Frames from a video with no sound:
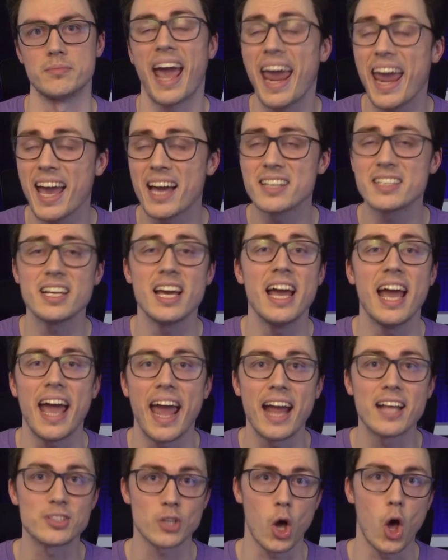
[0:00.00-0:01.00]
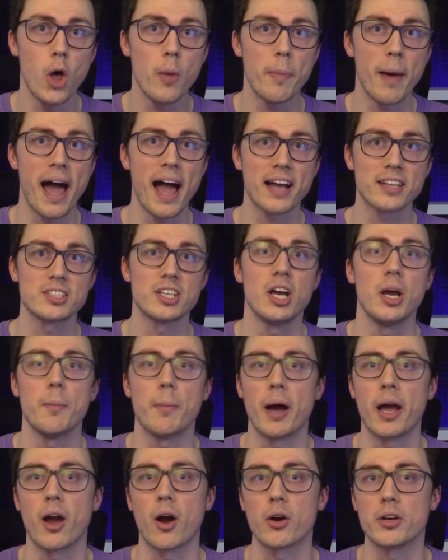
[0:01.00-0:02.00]
And it's all backed
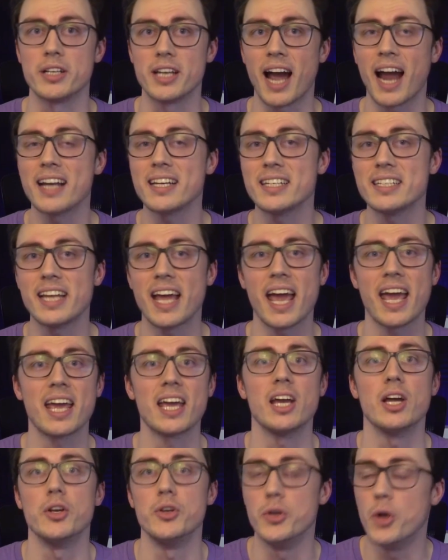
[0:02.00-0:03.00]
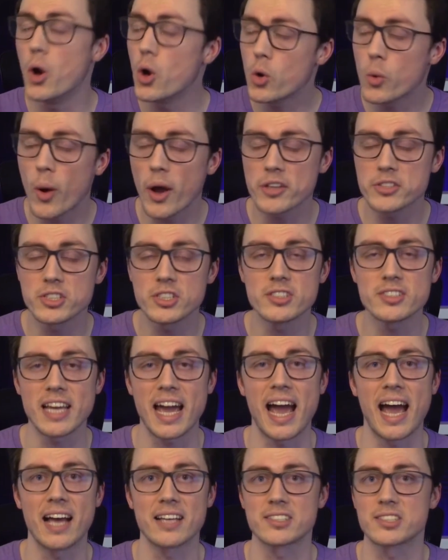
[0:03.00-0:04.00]
by our 90-day, no questions
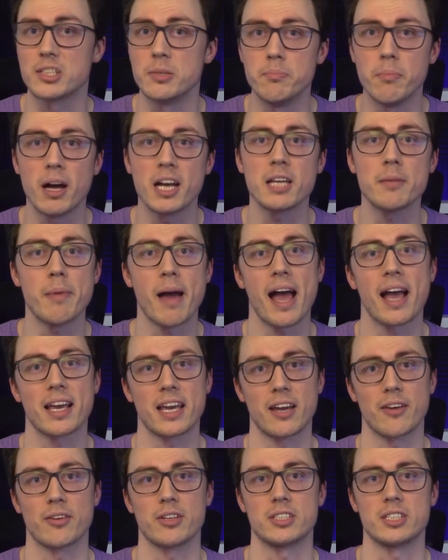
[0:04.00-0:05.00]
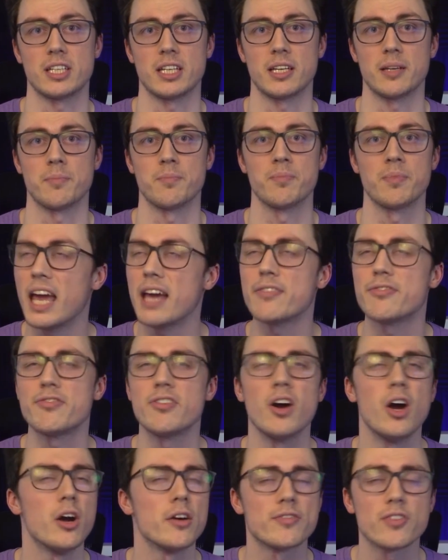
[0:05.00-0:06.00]
asked, money-back guarantee. If,
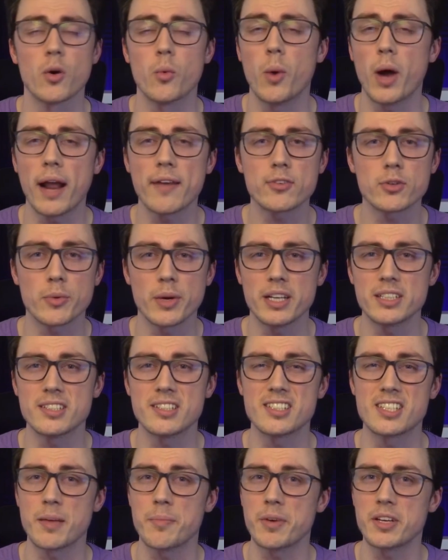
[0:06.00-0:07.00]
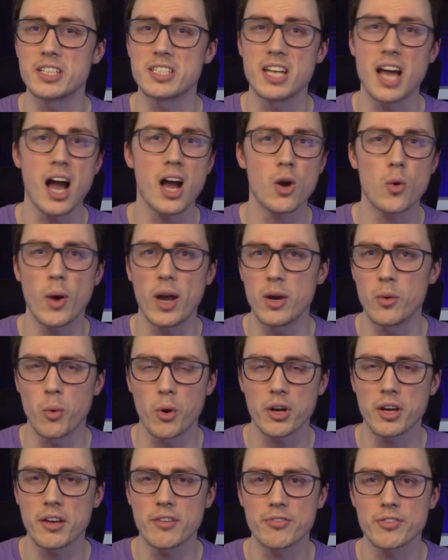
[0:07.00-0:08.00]
for whatever reason, something's not quite
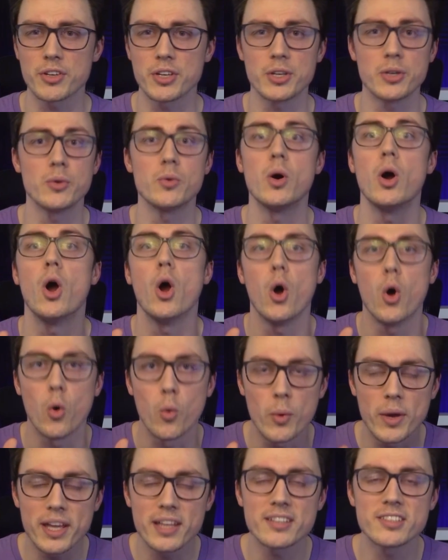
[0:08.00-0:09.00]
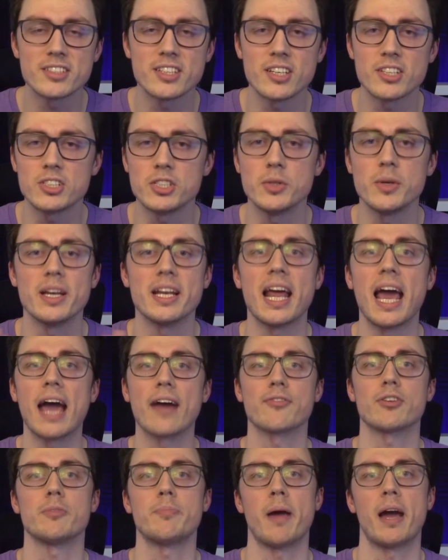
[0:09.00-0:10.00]
working for you, we insist you get
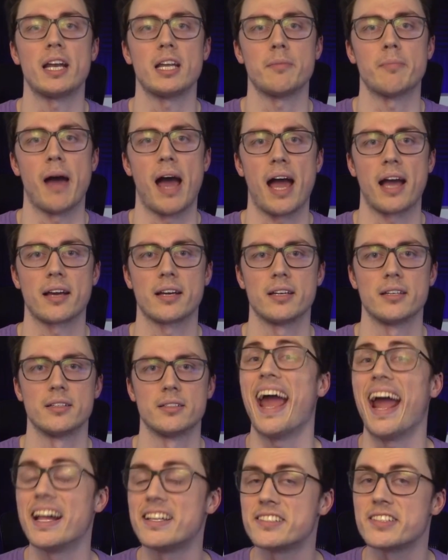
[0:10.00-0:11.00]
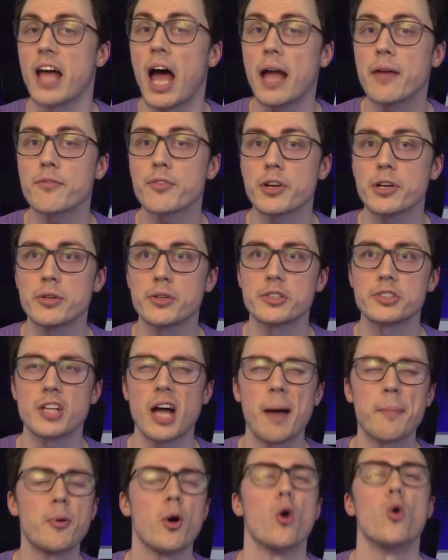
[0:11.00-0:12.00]
every penny back. It's time for you to
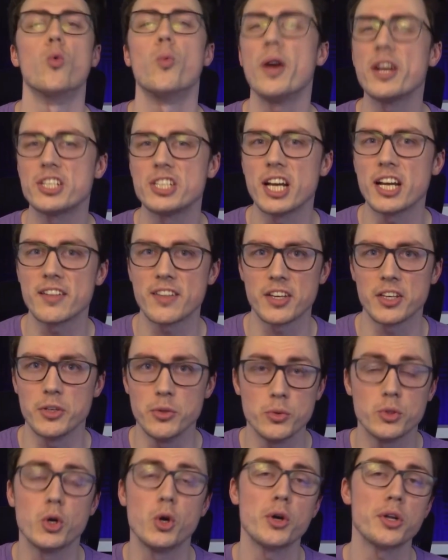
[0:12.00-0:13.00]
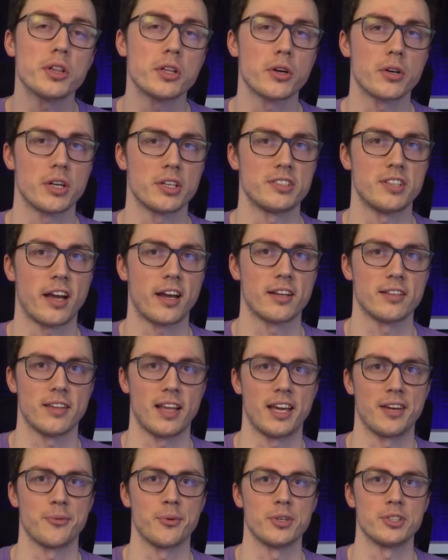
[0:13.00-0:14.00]
stop wishing that you could learn a second
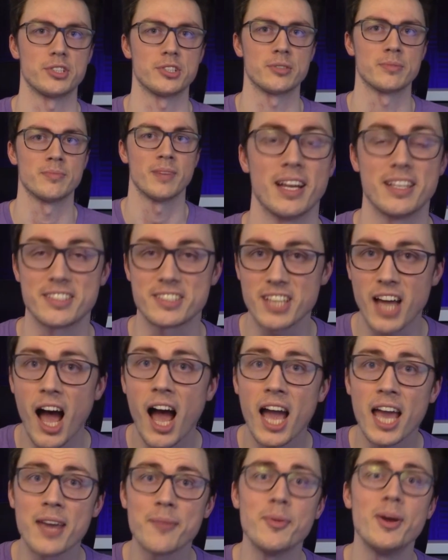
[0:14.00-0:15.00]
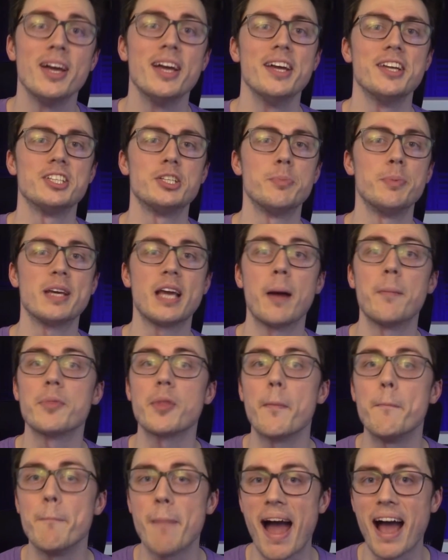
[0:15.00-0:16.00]
language. It's time to become
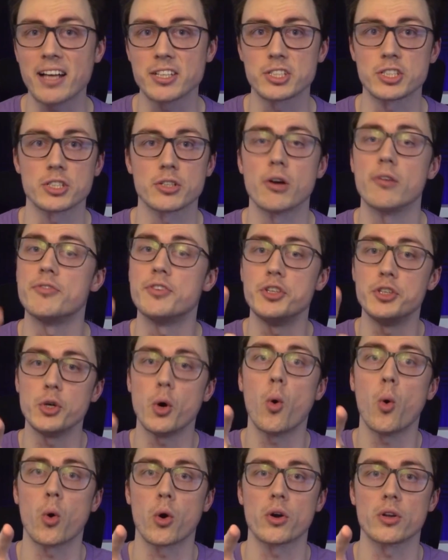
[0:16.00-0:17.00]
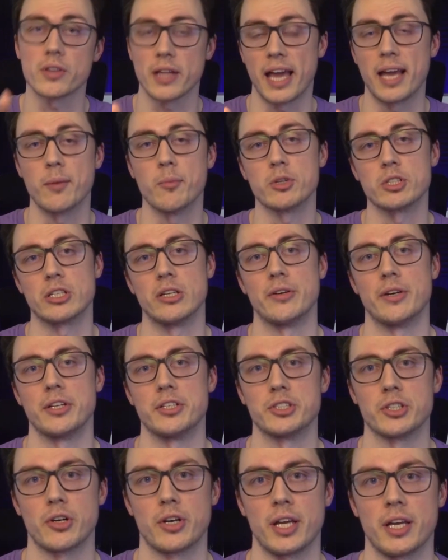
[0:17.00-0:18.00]
the master of your language learning
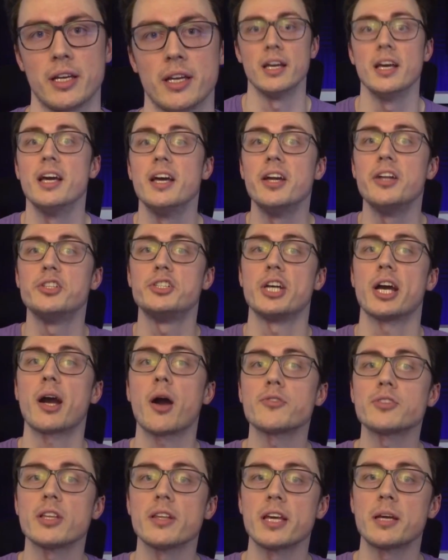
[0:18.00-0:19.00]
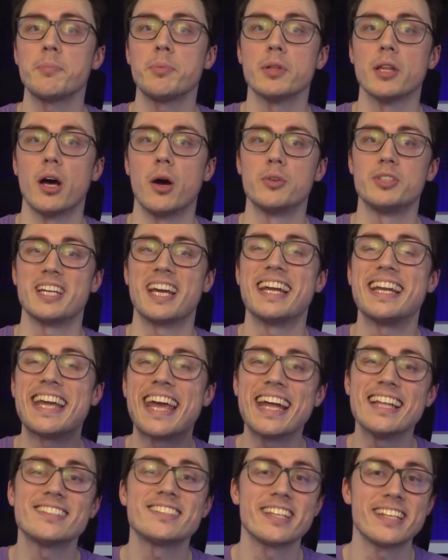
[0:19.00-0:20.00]
journey. Check out the link below to get
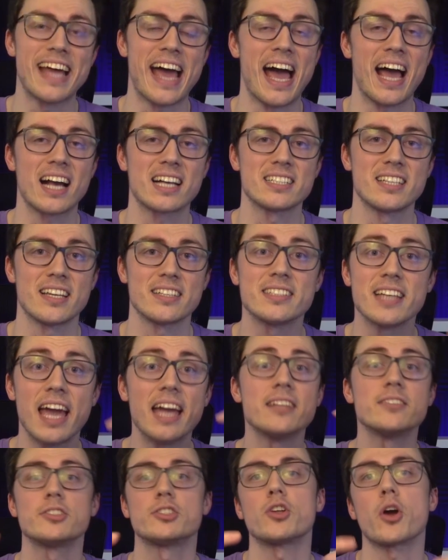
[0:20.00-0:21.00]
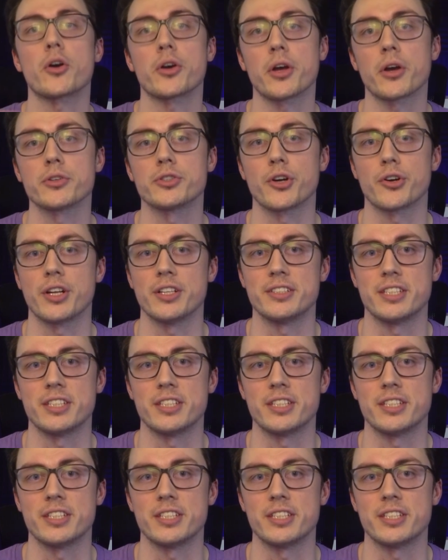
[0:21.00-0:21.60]
instant access and start your journey